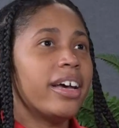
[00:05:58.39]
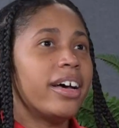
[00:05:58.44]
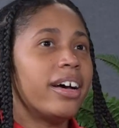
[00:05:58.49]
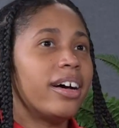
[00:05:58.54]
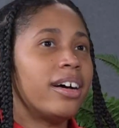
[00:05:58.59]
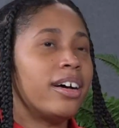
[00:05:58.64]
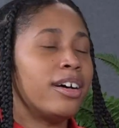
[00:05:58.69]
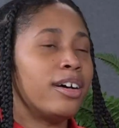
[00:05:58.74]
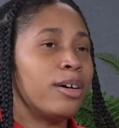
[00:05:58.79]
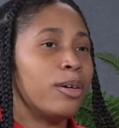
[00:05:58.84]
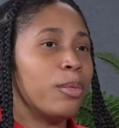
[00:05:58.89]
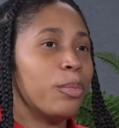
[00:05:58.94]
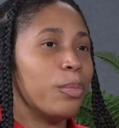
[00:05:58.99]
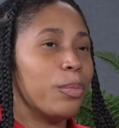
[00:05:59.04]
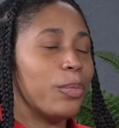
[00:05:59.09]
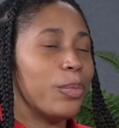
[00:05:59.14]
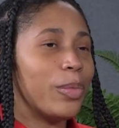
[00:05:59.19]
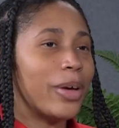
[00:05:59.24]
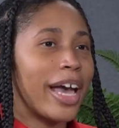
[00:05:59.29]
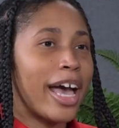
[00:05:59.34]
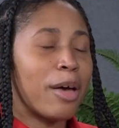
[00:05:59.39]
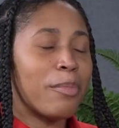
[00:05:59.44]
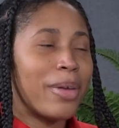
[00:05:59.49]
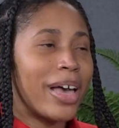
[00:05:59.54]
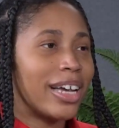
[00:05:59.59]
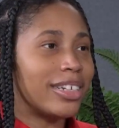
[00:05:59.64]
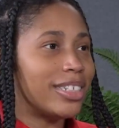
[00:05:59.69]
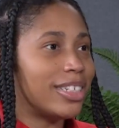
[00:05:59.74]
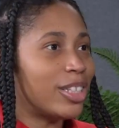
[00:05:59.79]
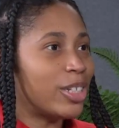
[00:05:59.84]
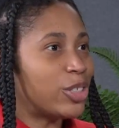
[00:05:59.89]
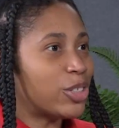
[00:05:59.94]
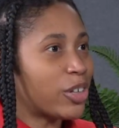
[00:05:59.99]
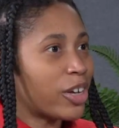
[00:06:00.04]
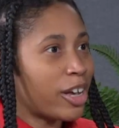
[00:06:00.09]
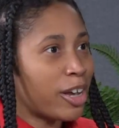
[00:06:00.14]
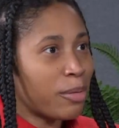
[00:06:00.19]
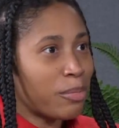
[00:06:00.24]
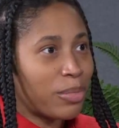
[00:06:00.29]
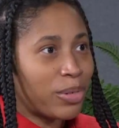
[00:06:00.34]
um, got back to the
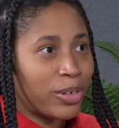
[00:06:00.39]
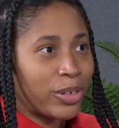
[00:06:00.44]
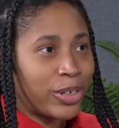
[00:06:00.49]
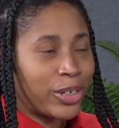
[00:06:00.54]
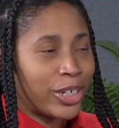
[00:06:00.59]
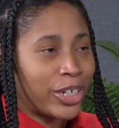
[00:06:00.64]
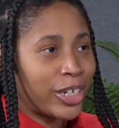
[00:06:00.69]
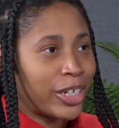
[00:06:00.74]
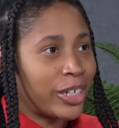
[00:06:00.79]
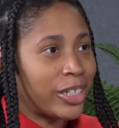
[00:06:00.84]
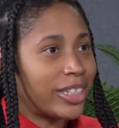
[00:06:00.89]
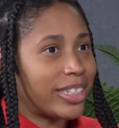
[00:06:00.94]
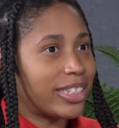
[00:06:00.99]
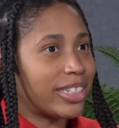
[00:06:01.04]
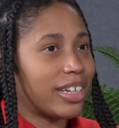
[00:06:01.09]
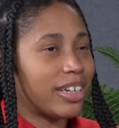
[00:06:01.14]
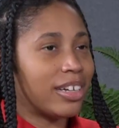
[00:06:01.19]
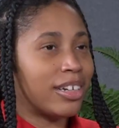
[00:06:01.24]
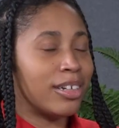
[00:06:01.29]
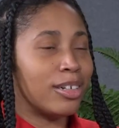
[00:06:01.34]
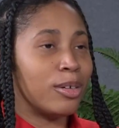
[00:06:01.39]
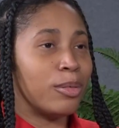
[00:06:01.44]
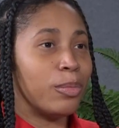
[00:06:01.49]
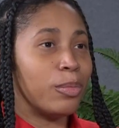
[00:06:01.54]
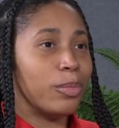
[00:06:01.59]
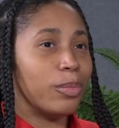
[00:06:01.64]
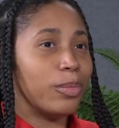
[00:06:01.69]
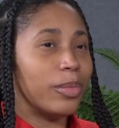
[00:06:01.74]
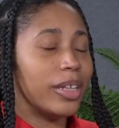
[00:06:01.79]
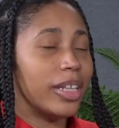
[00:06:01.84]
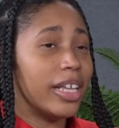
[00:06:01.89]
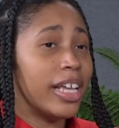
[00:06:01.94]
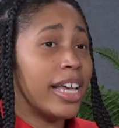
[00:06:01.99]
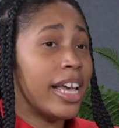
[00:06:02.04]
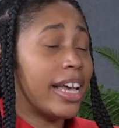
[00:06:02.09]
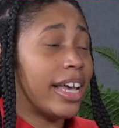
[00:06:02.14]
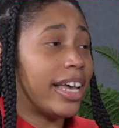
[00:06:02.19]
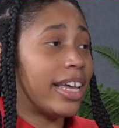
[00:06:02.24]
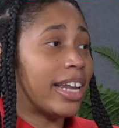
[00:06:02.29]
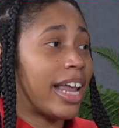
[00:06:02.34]
drawing boards, um,
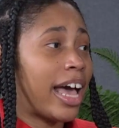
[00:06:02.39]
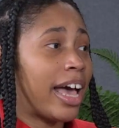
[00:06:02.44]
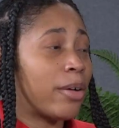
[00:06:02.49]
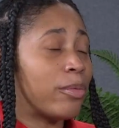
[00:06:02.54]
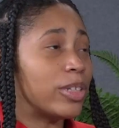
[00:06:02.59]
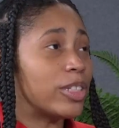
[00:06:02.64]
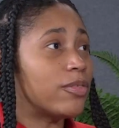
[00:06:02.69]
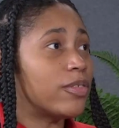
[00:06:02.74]
and I was